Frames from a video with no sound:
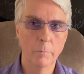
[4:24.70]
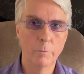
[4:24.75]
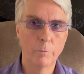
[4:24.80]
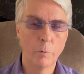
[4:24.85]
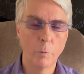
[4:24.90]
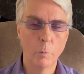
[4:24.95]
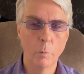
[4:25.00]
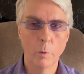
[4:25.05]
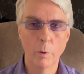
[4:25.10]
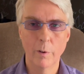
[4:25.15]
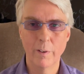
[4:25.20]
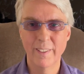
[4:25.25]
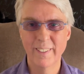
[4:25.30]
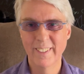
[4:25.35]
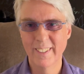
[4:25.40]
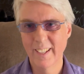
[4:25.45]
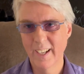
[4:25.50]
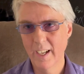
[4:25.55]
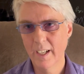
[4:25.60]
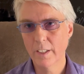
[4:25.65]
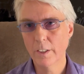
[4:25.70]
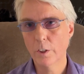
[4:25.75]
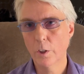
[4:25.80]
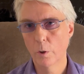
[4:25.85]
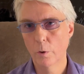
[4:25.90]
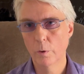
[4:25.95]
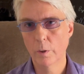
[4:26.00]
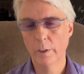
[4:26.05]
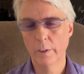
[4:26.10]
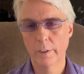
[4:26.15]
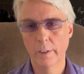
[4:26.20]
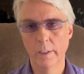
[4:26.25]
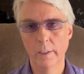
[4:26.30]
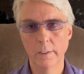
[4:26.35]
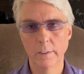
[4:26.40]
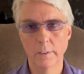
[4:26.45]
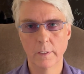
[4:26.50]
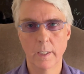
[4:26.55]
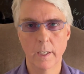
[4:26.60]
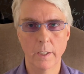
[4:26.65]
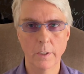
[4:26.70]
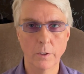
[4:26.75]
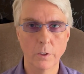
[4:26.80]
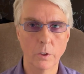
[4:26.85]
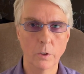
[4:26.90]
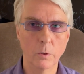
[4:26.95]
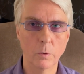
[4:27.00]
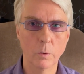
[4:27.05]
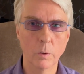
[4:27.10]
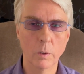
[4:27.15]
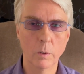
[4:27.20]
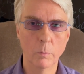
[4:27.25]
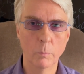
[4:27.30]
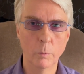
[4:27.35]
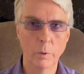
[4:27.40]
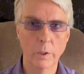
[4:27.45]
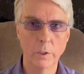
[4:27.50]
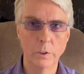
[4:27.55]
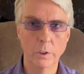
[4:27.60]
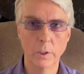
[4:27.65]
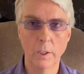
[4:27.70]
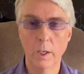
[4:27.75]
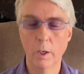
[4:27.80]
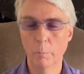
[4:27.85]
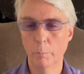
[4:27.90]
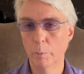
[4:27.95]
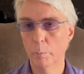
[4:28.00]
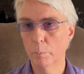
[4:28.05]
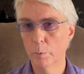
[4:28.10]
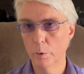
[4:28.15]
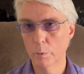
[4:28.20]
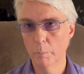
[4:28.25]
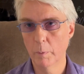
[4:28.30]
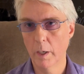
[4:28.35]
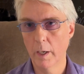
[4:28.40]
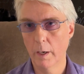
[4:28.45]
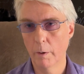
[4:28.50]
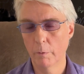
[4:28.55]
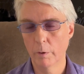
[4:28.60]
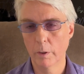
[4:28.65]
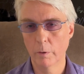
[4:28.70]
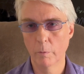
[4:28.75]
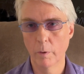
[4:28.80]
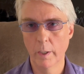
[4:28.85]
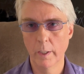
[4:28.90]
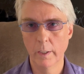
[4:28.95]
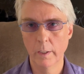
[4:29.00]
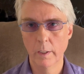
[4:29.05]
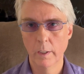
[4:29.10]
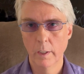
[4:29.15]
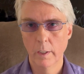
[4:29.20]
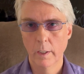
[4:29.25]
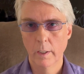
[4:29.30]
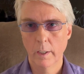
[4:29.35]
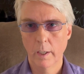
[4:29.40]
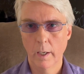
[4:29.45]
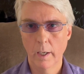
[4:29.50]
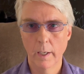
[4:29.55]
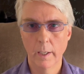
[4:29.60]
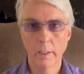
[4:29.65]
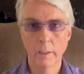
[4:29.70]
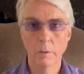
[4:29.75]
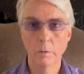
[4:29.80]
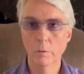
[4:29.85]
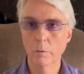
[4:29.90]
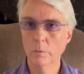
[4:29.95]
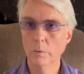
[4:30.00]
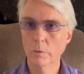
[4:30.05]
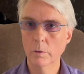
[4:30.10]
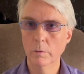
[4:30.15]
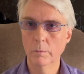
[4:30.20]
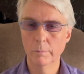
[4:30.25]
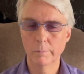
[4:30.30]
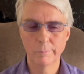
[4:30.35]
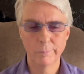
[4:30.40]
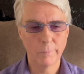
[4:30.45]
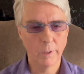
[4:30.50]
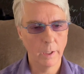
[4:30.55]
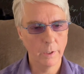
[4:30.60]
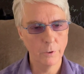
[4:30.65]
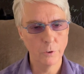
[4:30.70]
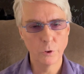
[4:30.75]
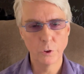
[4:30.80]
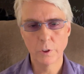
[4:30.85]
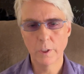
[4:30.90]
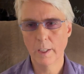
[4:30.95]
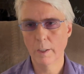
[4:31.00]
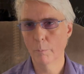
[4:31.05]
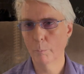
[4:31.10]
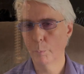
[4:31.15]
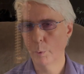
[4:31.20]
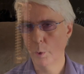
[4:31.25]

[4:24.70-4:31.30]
For non-coding things that I do, which help improve my hourly rate, I understand